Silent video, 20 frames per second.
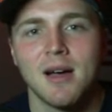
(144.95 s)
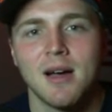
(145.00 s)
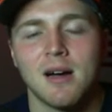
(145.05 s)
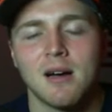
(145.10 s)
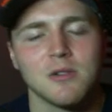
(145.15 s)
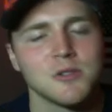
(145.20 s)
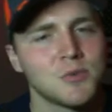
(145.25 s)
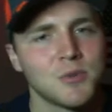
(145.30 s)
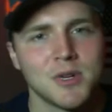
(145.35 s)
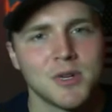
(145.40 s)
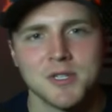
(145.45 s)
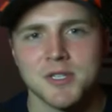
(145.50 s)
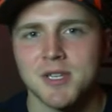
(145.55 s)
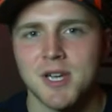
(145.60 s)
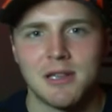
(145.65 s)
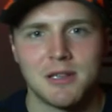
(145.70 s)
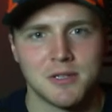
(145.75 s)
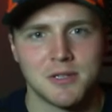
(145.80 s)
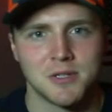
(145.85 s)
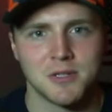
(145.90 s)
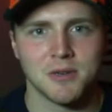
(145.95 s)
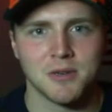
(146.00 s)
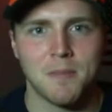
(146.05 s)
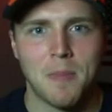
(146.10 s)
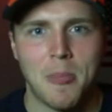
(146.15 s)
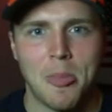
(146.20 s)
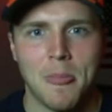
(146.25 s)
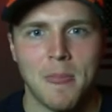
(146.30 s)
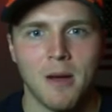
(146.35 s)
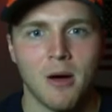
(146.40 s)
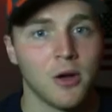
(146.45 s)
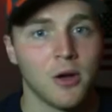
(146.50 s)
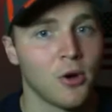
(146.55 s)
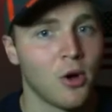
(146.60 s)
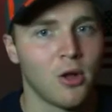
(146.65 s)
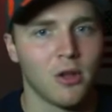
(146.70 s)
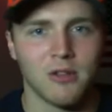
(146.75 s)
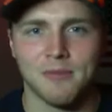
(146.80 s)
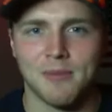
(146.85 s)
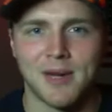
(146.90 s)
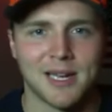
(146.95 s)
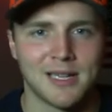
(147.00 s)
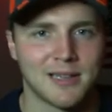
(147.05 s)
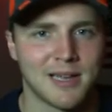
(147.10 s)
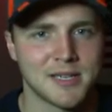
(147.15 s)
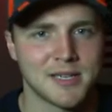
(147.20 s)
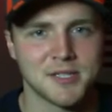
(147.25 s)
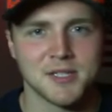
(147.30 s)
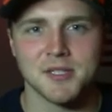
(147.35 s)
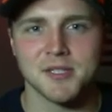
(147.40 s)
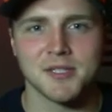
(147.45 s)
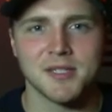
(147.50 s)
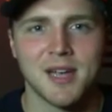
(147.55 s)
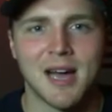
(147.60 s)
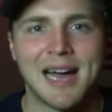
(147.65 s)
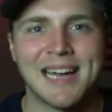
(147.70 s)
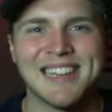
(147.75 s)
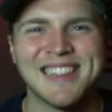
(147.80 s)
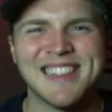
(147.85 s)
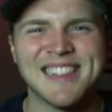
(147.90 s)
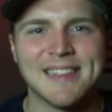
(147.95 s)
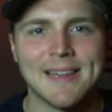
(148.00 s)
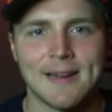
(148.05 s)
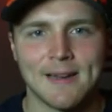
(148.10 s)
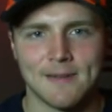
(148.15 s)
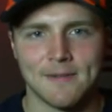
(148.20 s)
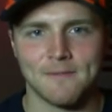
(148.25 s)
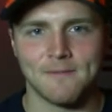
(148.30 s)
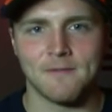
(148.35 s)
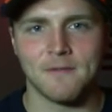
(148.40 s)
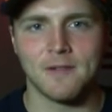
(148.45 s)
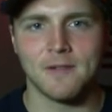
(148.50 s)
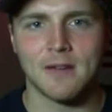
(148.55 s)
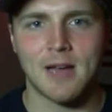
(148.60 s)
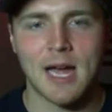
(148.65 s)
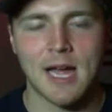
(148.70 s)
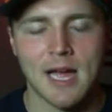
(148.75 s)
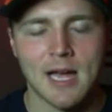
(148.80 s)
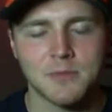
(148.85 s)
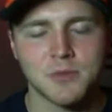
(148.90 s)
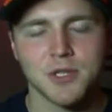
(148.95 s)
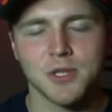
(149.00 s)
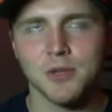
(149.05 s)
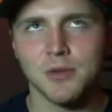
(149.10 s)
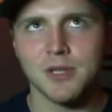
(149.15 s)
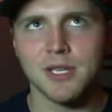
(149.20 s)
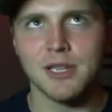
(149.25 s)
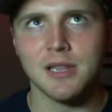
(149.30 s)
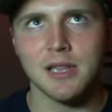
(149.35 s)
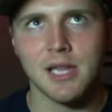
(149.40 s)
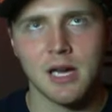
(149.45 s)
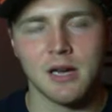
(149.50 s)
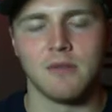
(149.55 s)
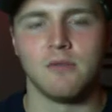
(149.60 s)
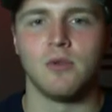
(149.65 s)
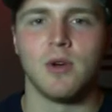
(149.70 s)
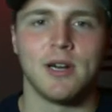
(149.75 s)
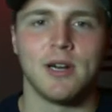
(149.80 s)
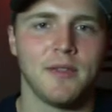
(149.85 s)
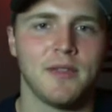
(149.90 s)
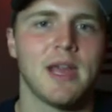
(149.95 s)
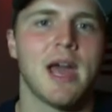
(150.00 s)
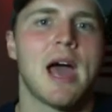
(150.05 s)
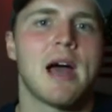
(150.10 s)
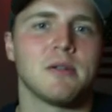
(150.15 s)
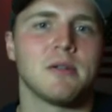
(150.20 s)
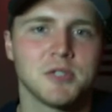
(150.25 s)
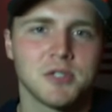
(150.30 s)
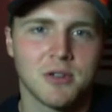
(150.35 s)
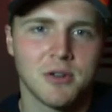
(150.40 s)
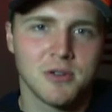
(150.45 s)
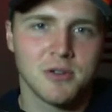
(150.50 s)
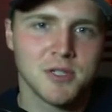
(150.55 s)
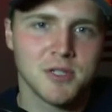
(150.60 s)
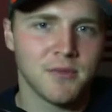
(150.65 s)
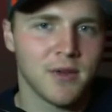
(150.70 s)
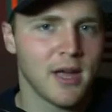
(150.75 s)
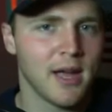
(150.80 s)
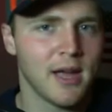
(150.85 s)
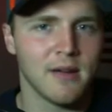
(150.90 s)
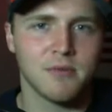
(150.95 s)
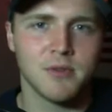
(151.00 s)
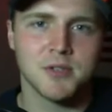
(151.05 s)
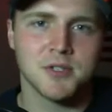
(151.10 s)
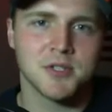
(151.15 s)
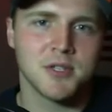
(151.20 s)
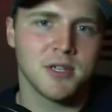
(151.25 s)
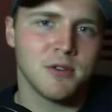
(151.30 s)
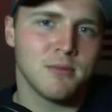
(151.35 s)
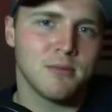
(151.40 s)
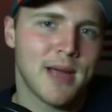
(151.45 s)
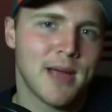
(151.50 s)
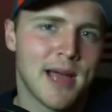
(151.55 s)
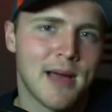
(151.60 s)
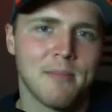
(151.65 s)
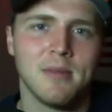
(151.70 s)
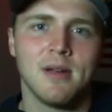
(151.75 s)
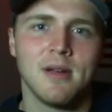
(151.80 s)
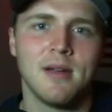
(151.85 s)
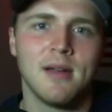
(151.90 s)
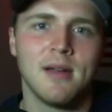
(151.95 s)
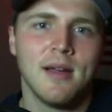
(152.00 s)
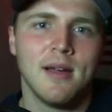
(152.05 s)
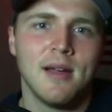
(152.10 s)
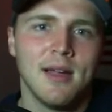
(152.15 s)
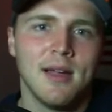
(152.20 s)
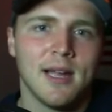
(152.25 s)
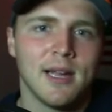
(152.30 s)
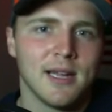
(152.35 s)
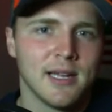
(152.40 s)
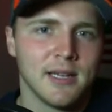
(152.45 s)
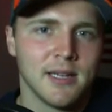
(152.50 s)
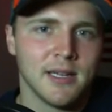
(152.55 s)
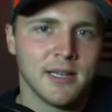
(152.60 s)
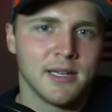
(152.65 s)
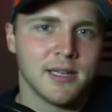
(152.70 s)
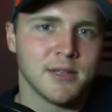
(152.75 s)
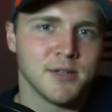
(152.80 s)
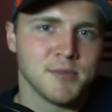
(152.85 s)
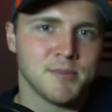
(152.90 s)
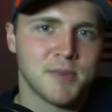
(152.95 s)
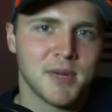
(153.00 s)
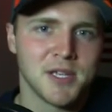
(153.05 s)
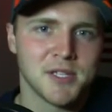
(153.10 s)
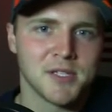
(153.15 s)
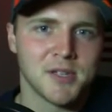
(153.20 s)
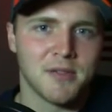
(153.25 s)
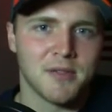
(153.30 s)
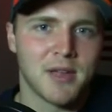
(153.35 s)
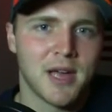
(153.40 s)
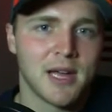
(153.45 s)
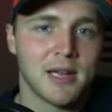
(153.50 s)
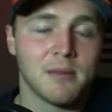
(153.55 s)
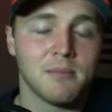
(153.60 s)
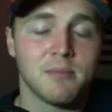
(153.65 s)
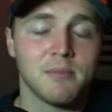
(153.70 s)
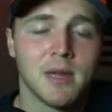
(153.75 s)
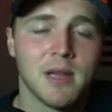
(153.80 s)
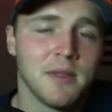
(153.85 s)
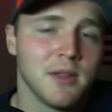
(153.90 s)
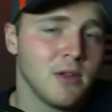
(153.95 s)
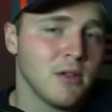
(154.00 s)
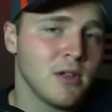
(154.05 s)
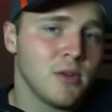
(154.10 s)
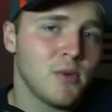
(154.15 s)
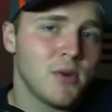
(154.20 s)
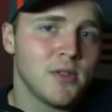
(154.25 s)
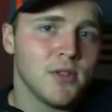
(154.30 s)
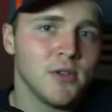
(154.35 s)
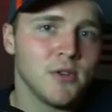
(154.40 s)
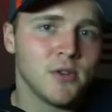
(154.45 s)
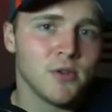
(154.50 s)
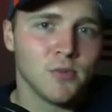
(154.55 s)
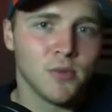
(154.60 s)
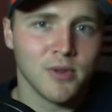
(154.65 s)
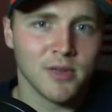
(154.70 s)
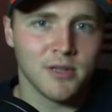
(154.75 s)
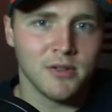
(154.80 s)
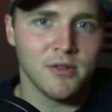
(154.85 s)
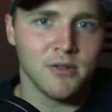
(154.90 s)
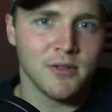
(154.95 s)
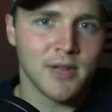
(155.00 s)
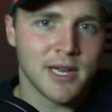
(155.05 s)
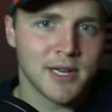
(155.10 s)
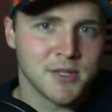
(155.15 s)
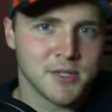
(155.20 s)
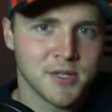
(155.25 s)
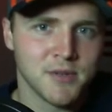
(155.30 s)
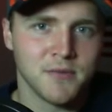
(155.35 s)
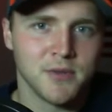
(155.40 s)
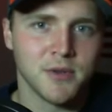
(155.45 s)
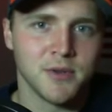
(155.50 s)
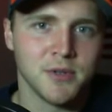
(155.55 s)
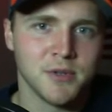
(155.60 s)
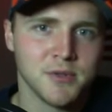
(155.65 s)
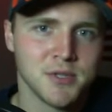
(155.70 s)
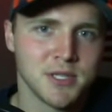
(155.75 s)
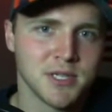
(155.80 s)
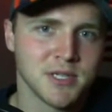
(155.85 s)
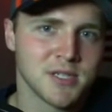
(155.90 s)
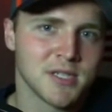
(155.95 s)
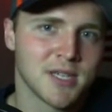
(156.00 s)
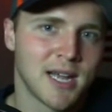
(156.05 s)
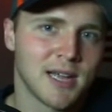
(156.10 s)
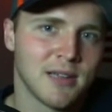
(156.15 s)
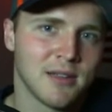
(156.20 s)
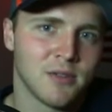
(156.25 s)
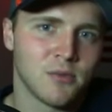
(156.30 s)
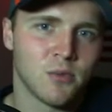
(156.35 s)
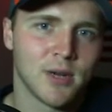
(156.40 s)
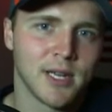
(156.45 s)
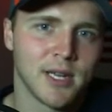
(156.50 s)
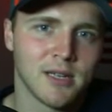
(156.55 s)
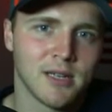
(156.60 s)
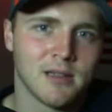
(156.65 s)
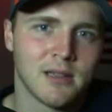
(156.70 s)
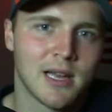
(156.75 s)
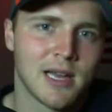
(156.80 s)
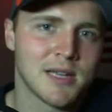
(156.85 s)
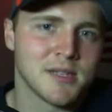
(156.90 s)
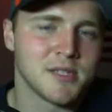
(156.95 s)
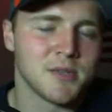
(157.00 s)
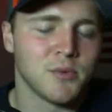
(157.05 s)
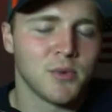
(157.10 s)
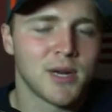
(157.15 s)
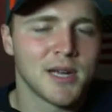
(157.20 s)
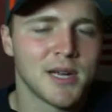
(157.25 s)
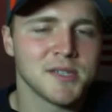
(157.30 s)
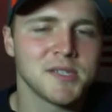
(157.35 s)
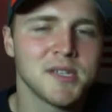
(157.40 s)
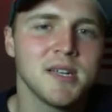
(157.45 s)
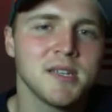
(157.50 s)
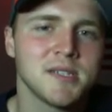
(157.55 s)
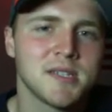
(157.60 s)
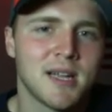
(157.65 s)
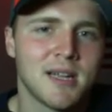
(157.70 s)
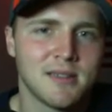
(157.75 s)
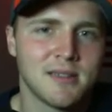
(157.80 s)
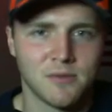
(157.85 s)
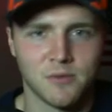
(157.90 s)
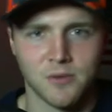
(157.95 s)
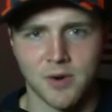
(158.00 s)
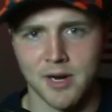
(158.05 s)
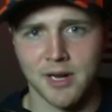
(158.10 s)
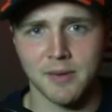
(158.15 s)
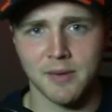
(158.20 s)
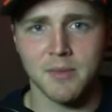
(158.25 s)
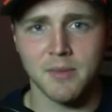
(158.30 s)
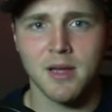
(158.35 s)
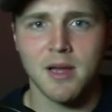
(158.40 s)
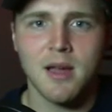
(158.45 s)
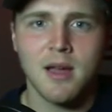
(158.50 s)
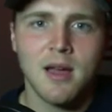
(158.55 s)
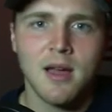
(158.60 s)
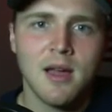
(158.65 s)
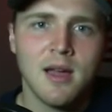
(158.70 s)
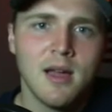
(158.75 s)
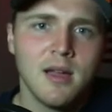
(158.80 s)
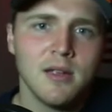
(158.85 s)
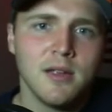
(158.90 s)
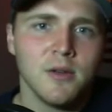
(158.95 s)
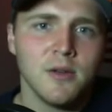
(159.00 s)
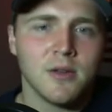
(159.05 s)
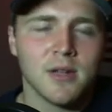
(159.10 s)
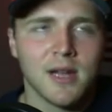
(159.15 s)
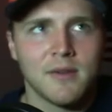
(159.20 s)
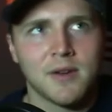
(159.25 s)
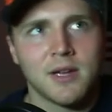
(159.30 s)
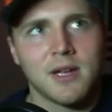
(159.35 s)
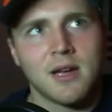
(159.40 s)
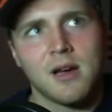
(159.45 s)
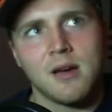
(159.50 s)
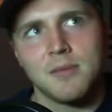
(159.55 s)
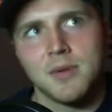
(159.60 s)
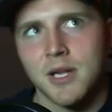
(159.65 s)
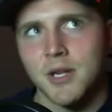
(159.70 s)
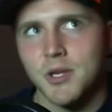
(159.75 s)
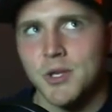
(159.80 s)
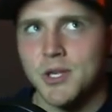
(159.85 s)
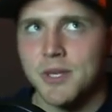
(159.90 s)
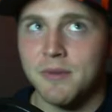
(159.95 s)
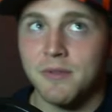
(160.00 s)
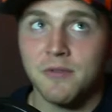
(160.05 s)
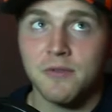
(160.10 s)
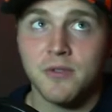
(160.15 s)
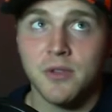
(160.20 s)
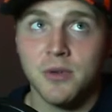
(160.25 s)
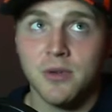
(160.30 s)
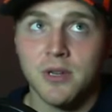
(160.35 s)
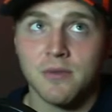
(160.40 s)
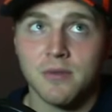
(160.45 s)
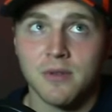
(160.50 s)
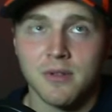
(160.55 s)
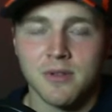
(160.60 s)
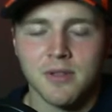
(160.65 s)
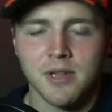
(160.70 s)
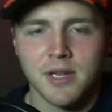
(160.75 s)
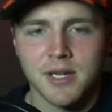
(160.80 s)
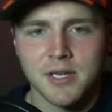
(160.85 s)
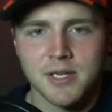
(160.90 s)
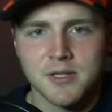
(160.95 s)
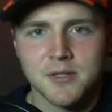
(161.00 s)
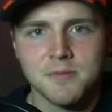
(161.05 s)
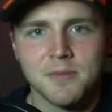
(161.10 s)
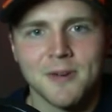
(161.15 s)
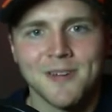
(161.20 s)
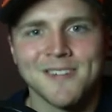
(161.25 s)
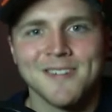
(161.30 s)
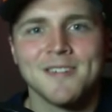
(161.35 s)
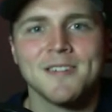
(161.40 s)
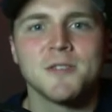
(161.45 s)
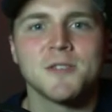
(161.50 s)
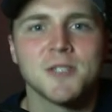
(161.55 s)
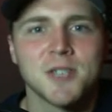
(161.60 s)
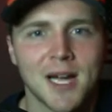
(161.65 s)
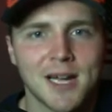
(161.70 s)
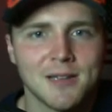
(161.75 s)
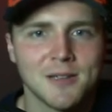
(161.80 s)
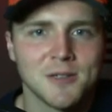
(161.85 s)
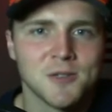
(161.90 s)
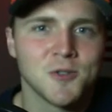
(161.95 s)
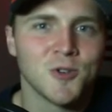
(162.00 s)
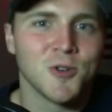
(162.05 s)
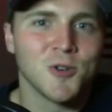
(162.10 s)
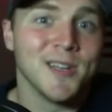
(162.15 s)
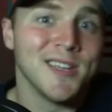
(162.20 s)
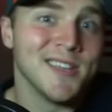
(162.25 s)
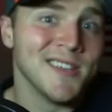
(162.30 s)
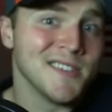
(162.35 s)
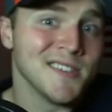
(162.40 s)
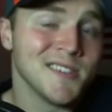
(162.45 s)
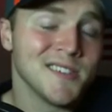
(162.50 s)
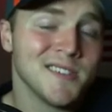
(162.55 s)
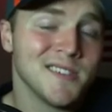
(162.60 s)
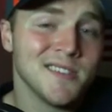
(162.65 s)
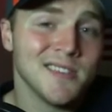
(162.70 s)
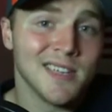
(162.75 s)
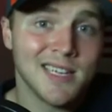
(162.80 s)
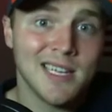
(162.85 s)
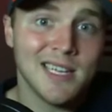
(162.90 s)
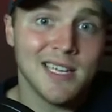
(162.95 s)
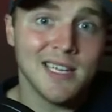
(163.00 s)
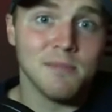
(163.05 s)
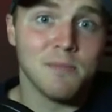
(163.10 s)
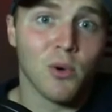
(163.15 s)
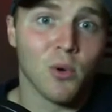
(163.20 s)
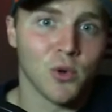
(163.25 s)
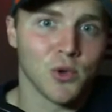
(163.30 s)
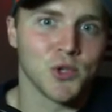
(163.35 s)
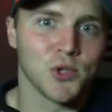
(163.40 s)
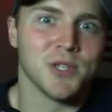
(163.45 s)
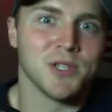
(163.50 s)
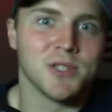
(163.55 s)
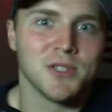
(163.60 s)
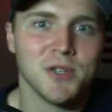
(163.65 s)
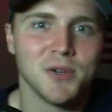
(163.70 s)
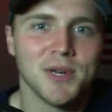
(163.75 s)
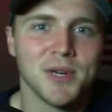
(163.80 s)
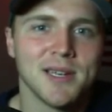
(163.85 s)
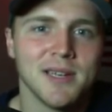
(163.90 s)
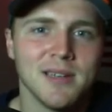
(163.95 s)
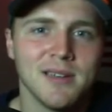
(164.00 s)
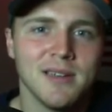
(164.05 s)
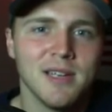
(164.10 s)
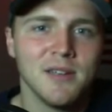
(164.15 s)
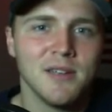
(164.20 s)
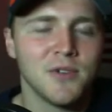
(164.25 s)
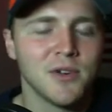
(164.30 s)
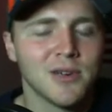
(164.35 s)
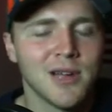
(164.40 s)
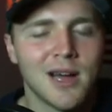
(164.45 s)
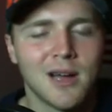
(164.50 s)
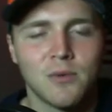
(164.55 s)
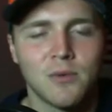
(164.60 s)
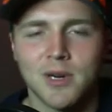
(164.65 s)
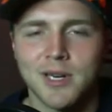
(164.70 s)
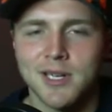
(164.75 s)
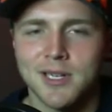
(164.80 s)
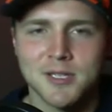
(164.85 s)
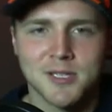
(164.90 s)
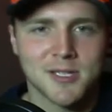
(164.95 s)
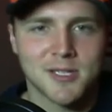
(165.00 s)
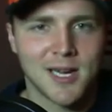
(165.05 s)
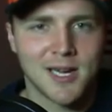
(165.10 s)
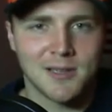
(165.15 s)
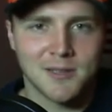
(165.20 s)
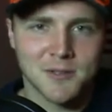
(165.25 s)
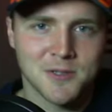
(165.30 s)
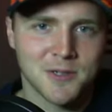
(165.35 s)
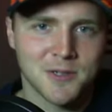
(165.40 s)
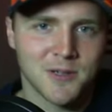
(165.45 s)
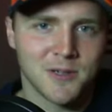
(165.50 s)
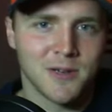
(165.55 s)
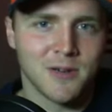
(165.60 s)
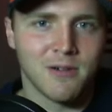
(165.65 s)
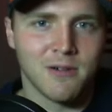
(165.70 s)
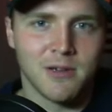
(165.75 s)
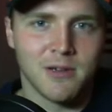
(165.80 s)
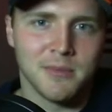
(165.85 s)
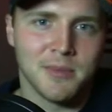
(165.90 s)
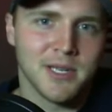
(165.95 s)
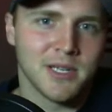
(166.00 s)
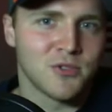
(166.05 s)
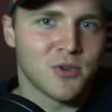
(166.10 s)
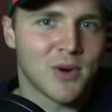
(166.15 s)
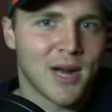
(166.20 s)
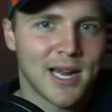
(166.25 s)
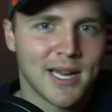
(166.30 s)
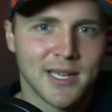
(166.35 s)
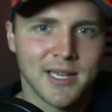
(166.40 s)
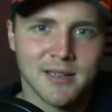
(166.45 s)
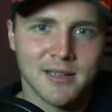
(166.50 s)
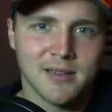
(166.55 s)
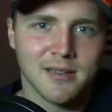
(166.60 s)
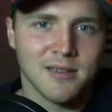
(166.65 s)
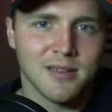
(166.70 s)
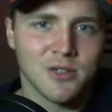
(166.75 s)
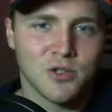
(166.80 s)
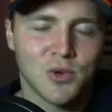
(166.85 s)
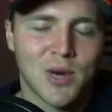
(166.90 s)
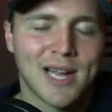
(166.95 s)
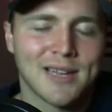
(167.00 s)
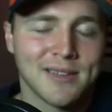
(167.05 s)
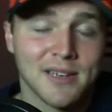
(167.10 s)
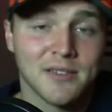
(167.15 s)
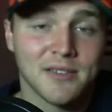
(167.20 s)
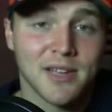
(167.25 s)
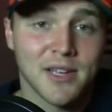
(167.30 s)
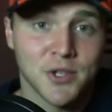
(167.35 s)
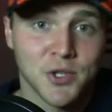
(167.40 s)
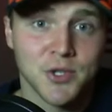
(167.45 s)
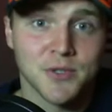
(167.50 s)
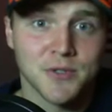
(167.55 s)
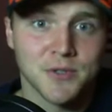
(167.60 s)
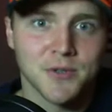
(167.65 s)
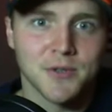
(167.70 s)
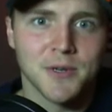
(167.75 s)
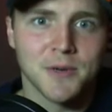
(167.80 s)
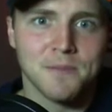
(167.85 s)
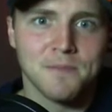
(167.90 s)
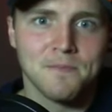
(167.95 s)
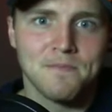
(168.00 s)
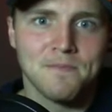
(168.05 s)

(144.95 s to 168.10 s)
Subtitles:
I also run a silencer on all of my classes. I absolutely love running the outskirts of every single map and getting kills based on that. And the only way that you can really do that is if you're using a silent running class. And when I say silent running, you can have a combination of a few different things, but silencer is the key portion to it. If you're not running a silencer, you're going to be attracting attention to you.